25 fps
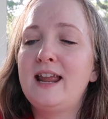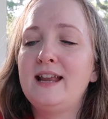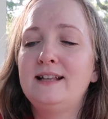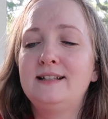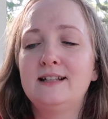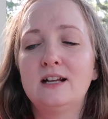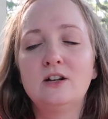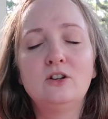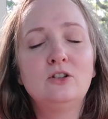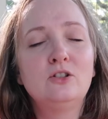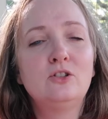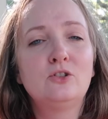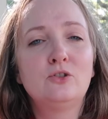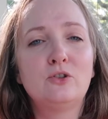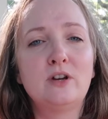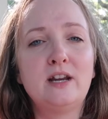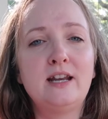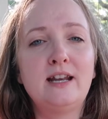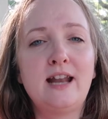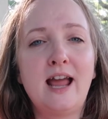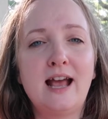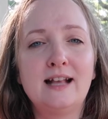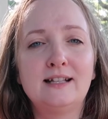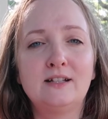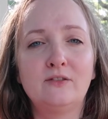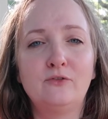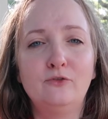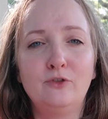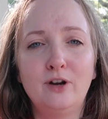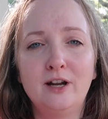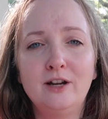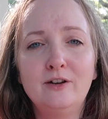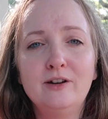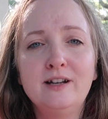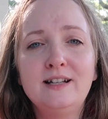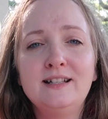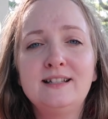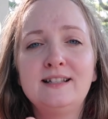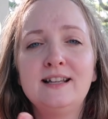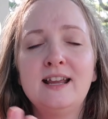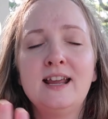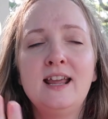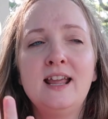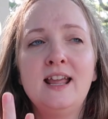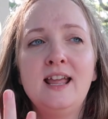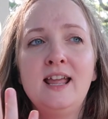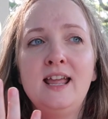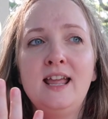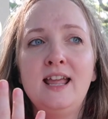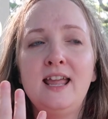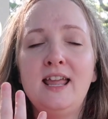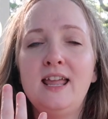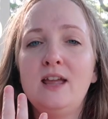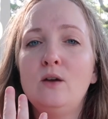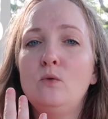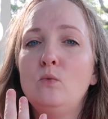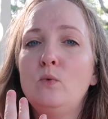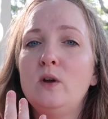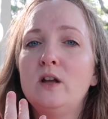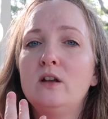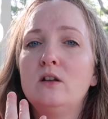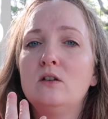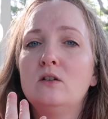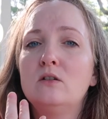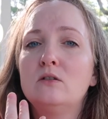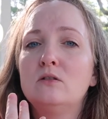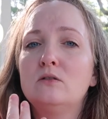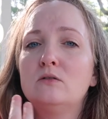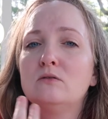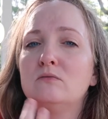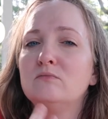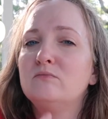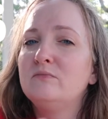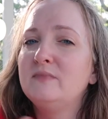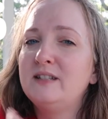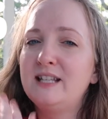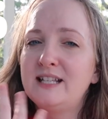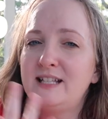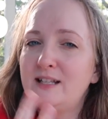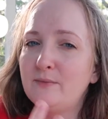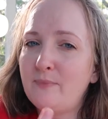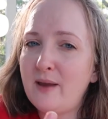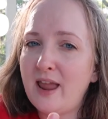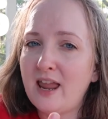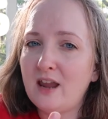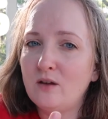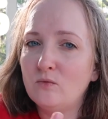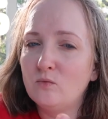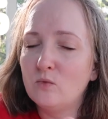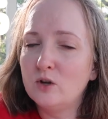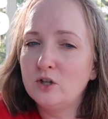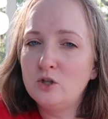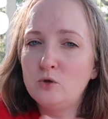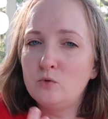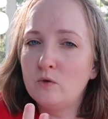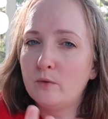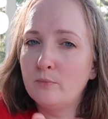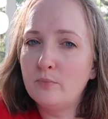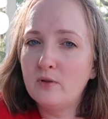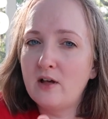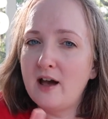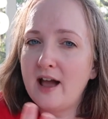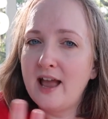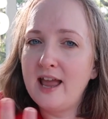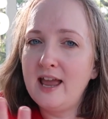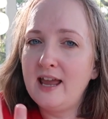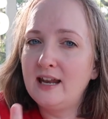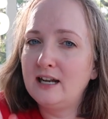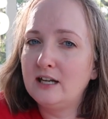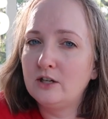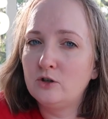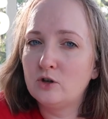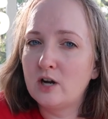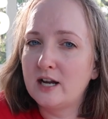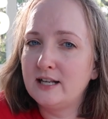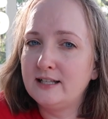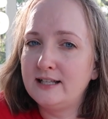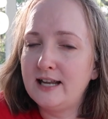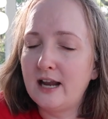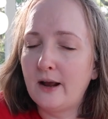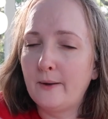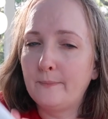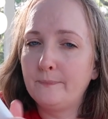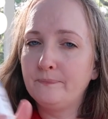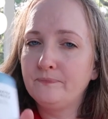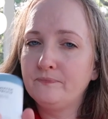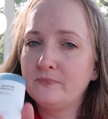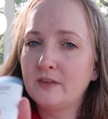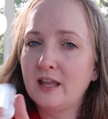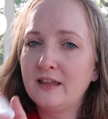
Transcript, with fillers: a sunscreen has a fragrance, it will dissipate once you apply it and it dries down.